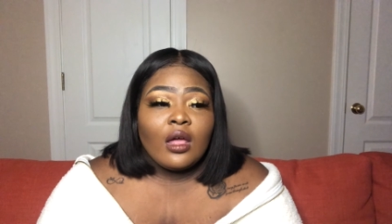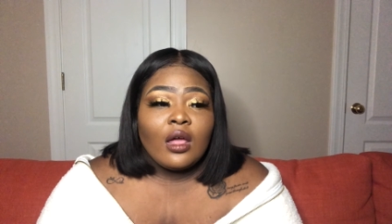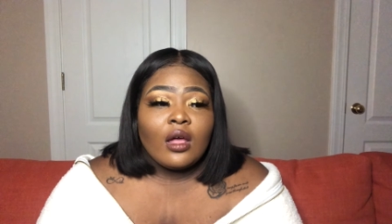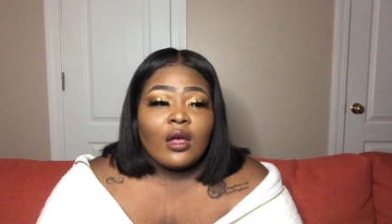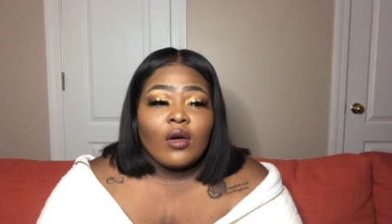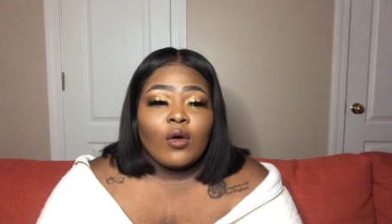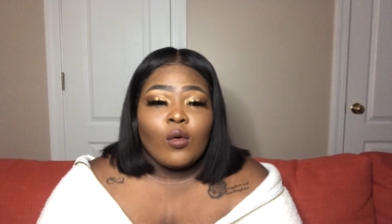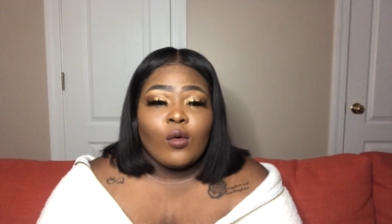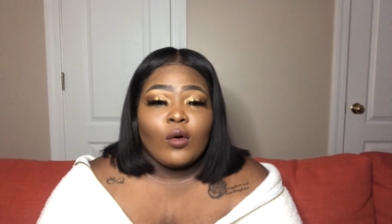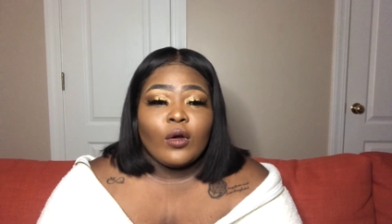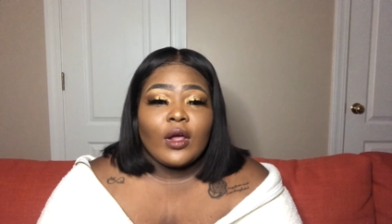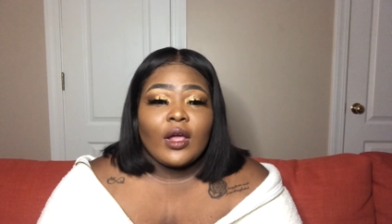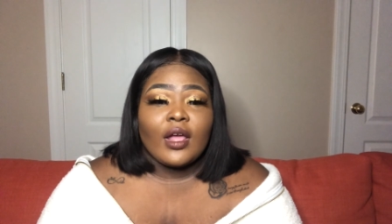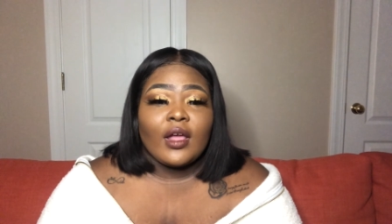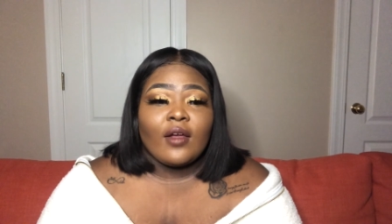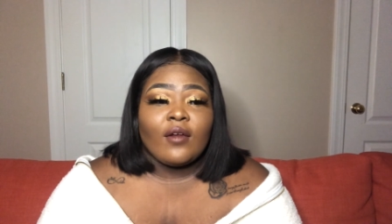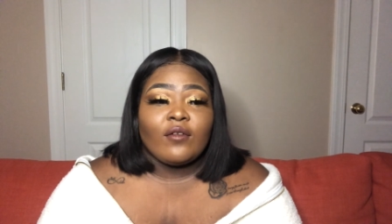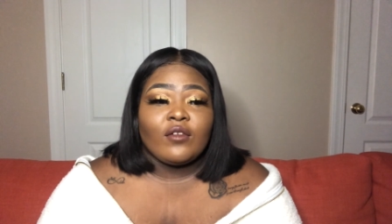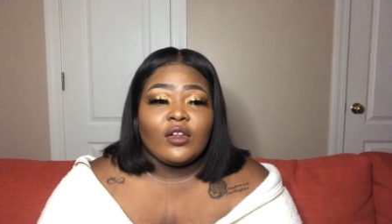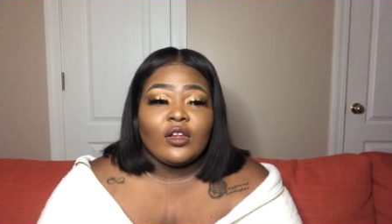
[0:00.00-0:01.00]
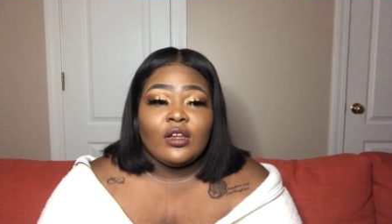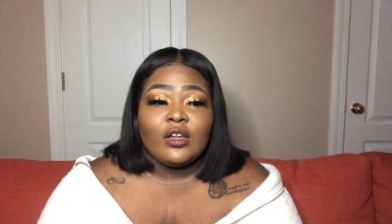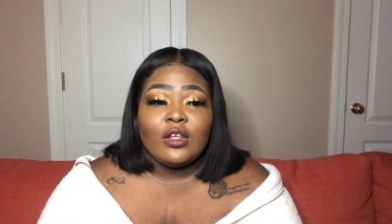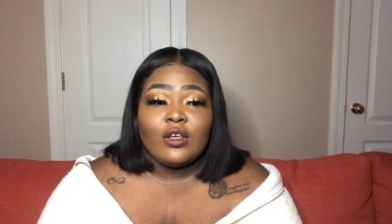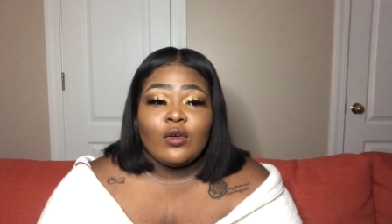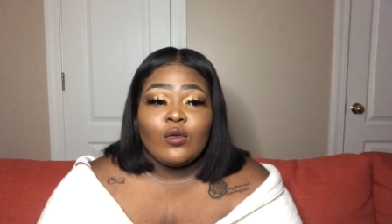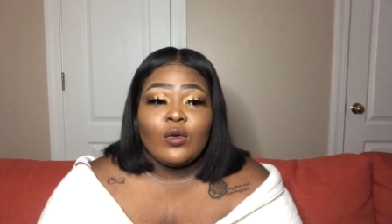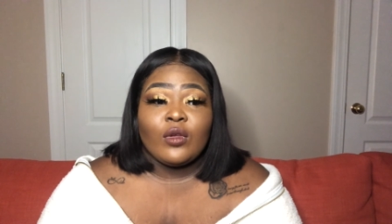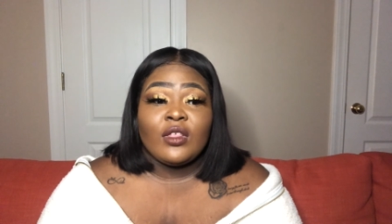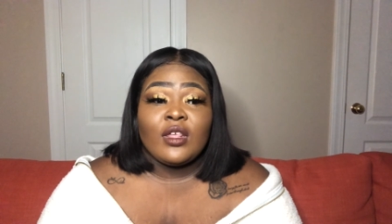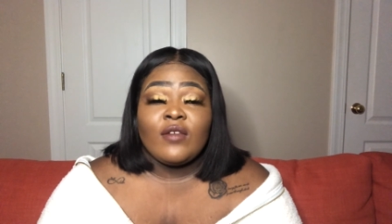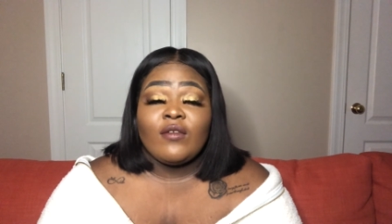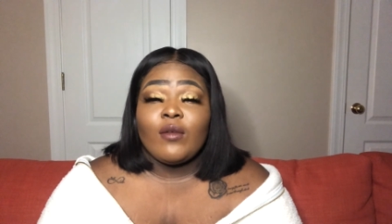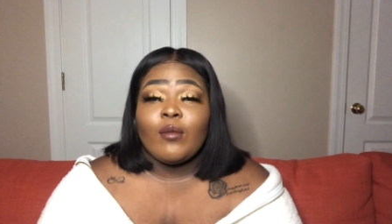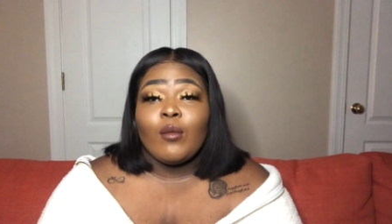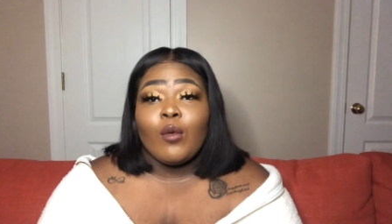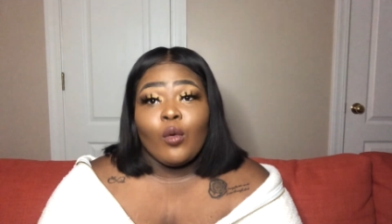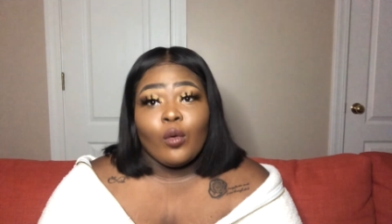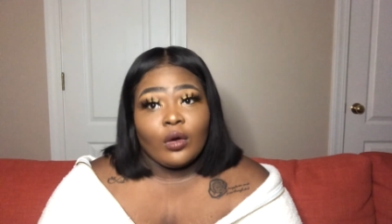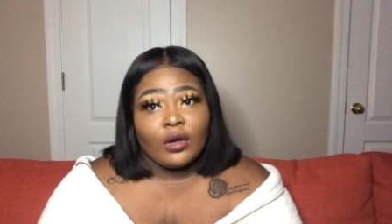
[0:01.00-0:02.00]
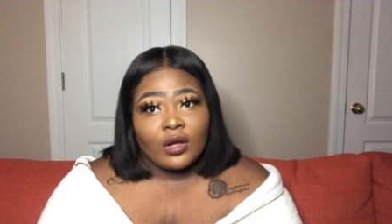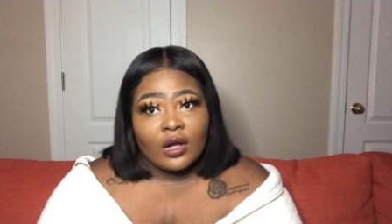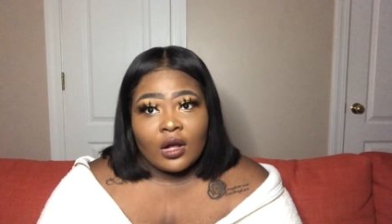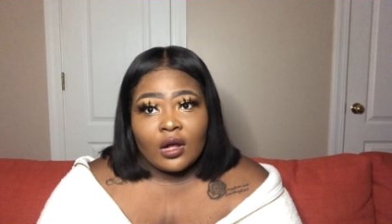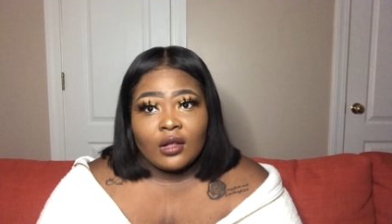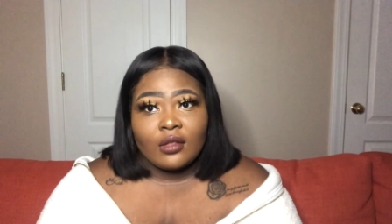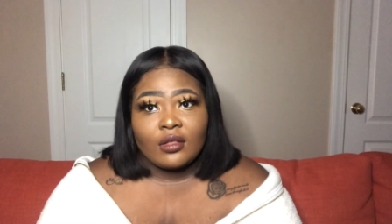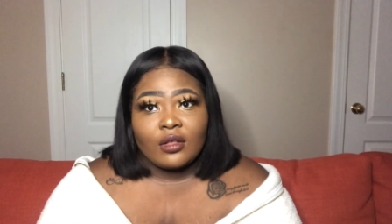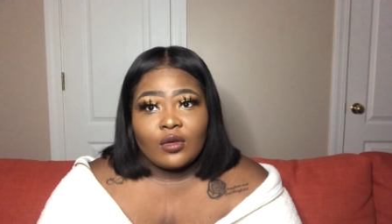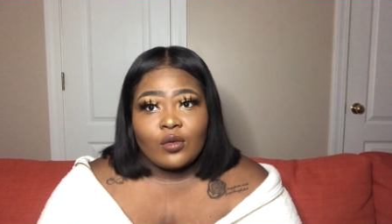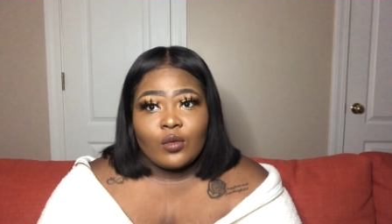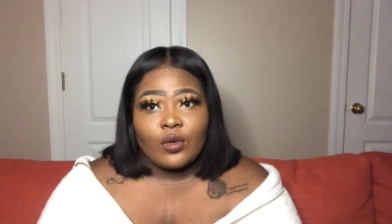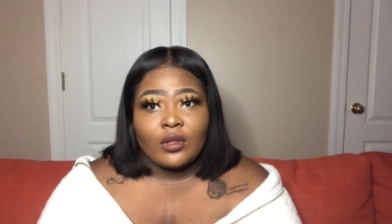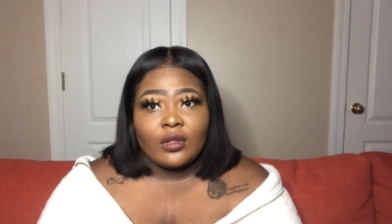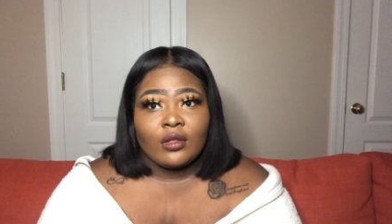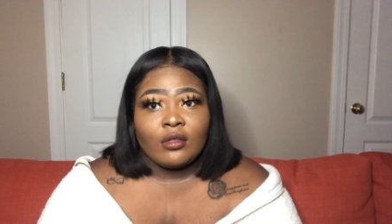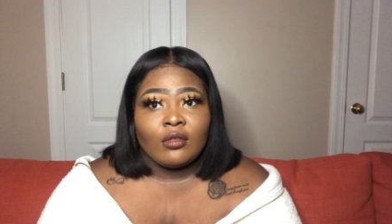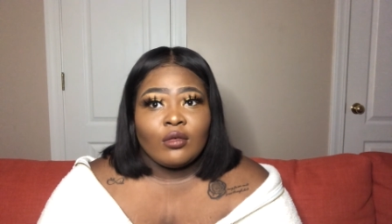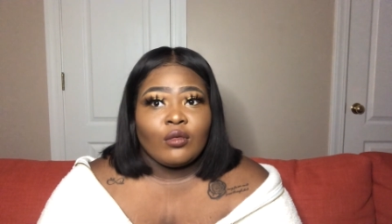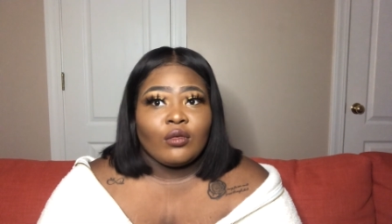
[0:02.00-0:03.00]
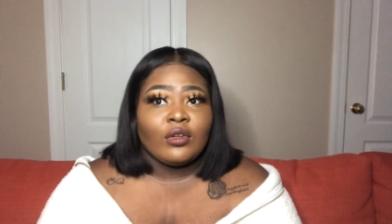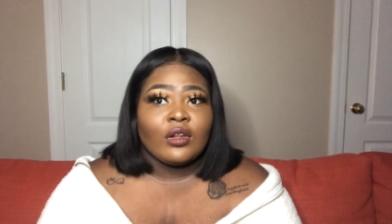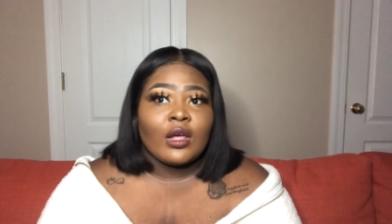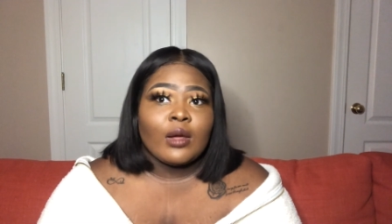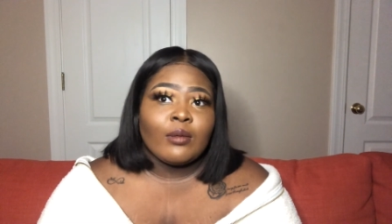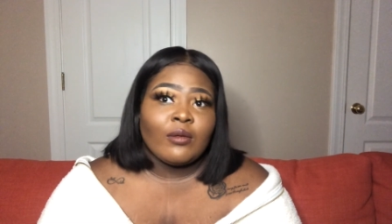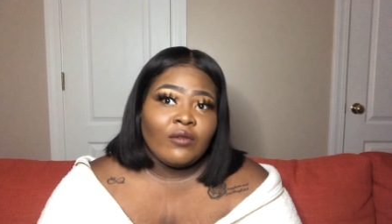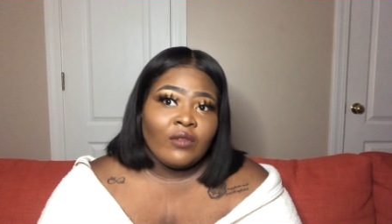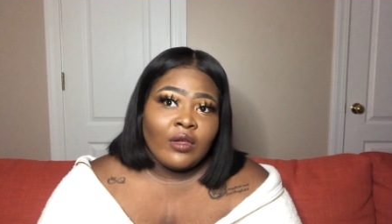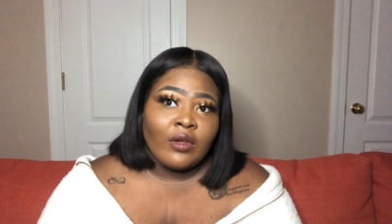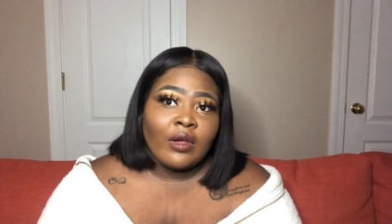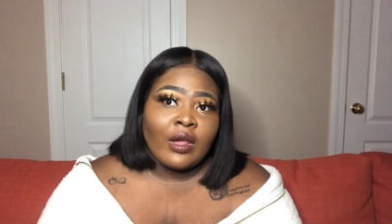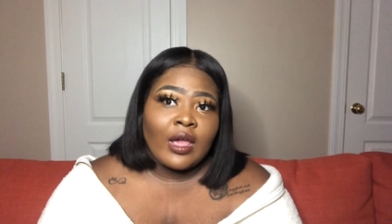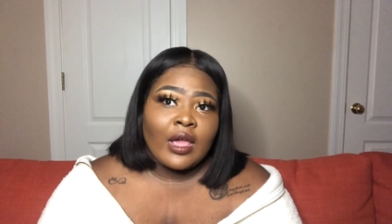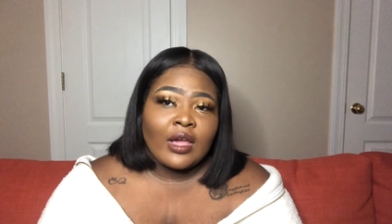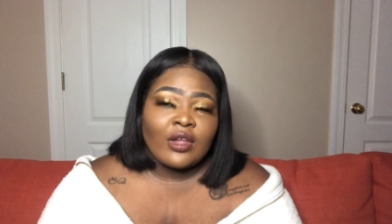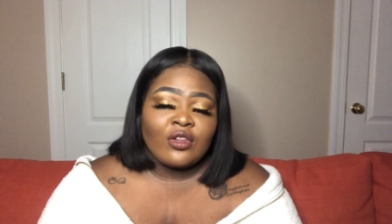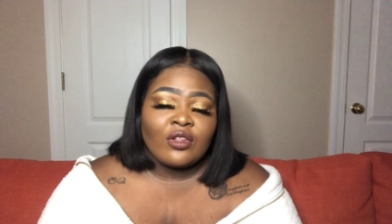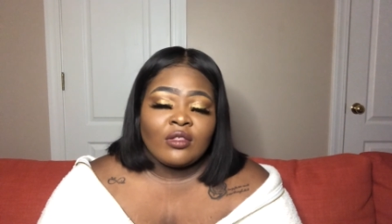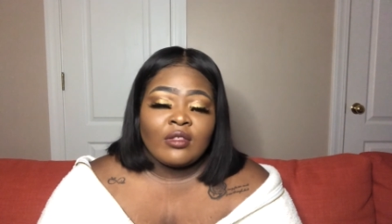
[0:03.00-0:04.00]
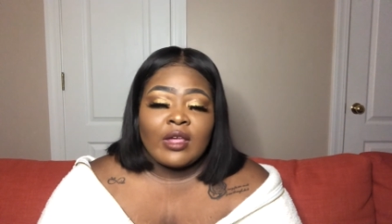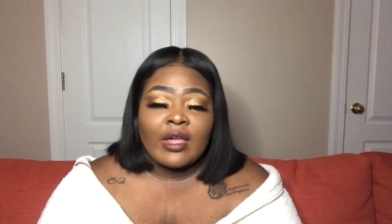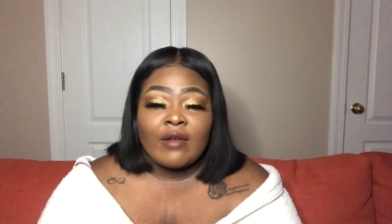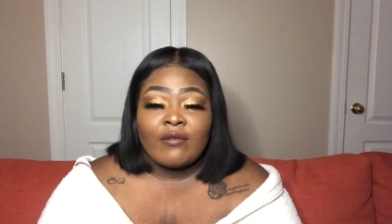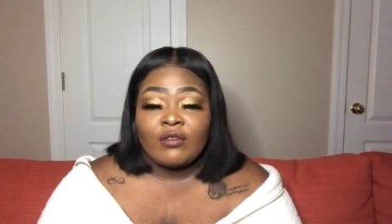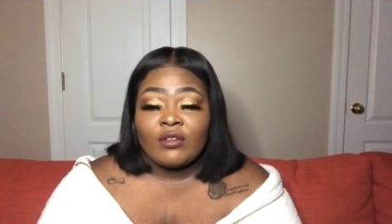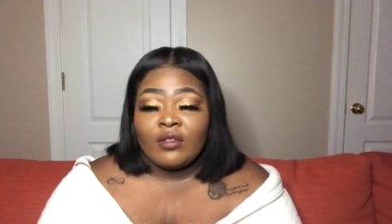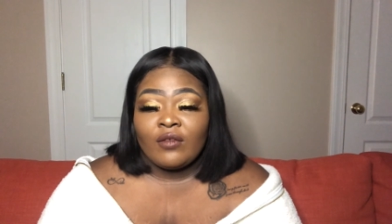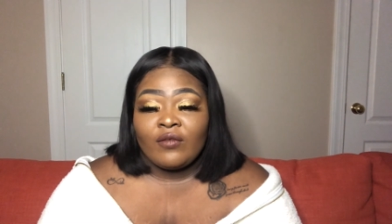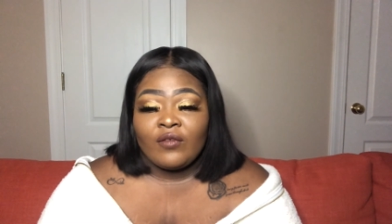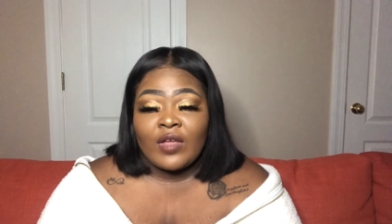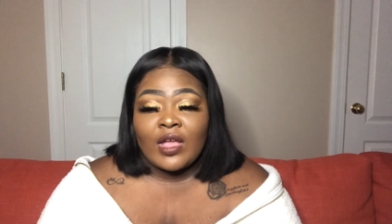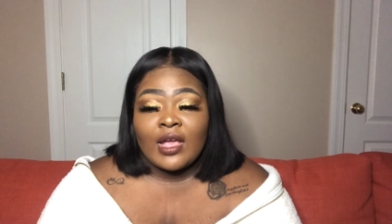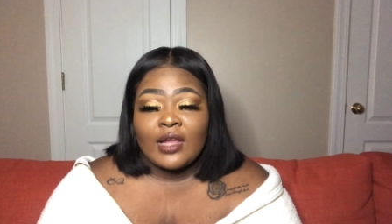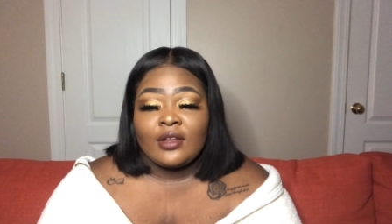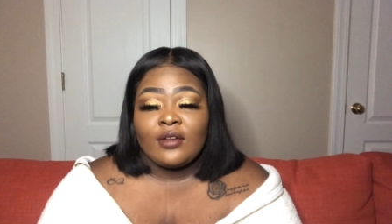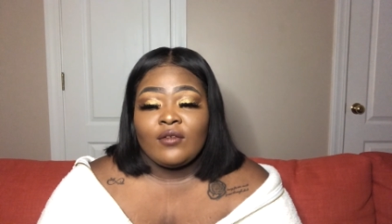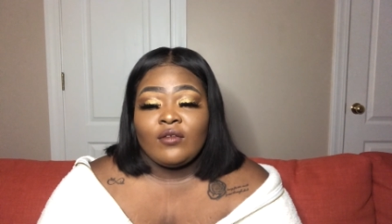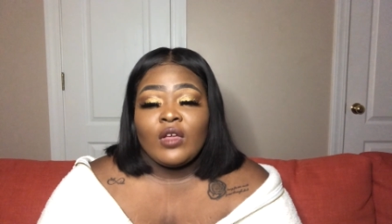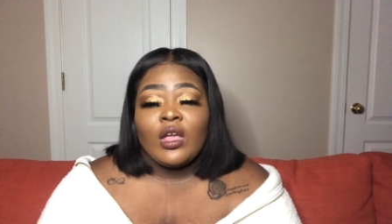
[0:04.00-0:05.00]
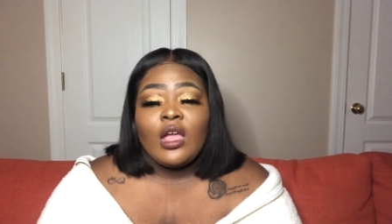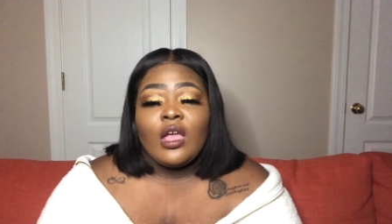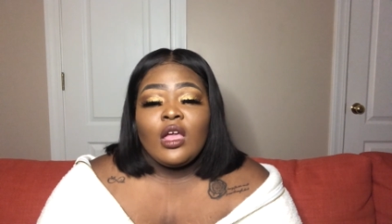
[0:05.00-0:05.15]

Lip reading: or have to deal with even more consequences on top of their actions after the fact of